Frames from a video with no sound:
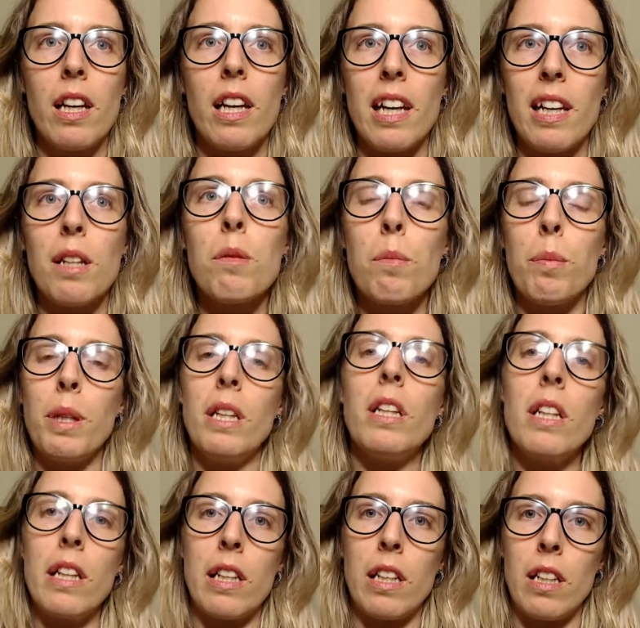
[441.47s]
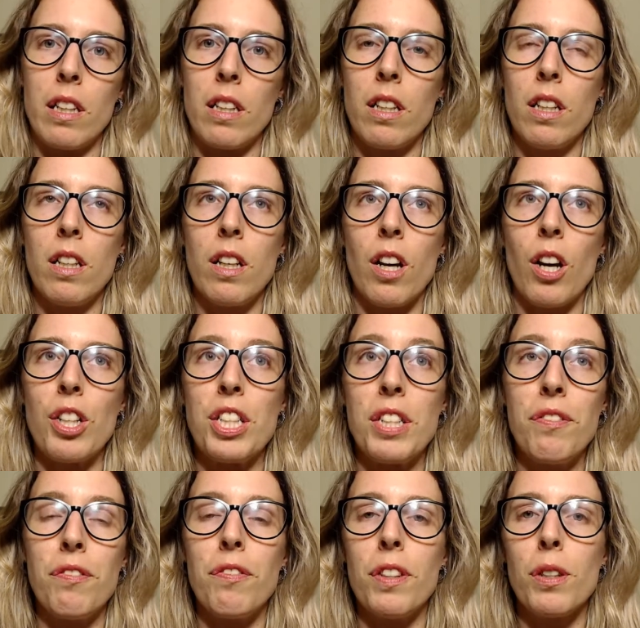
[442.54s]
it being a
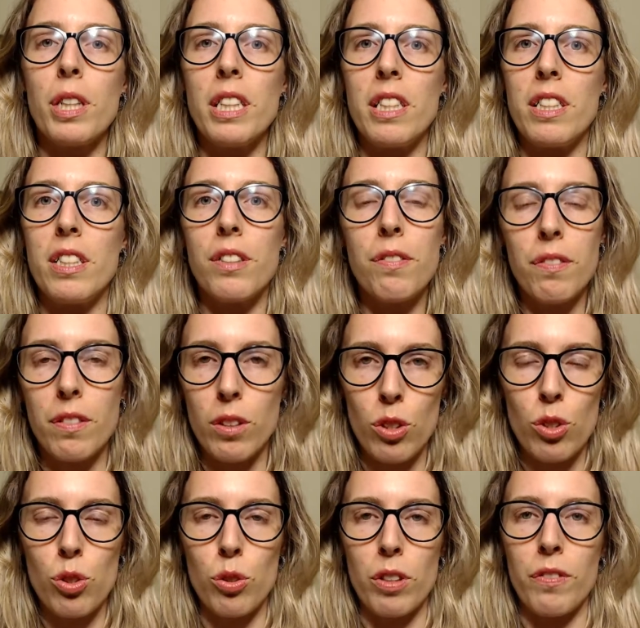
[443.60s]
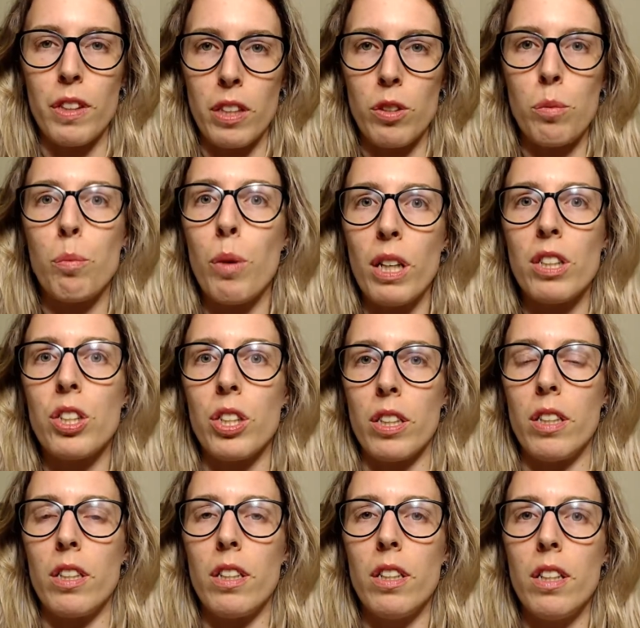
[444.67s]
very different sort of
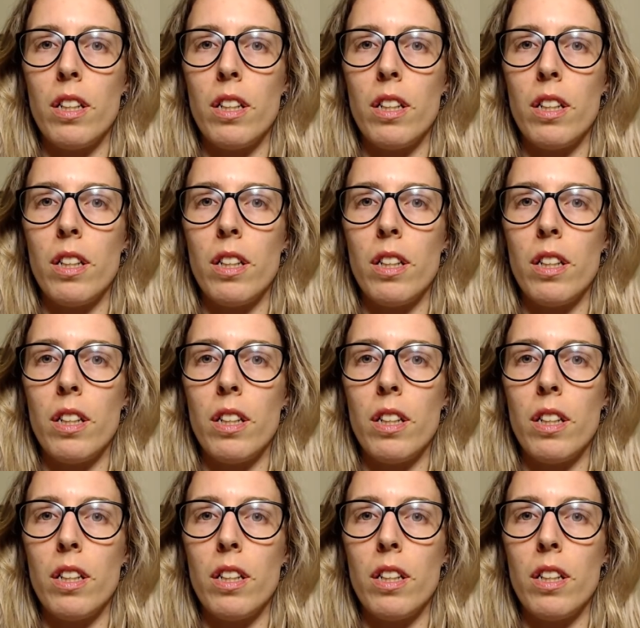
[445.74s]
expression,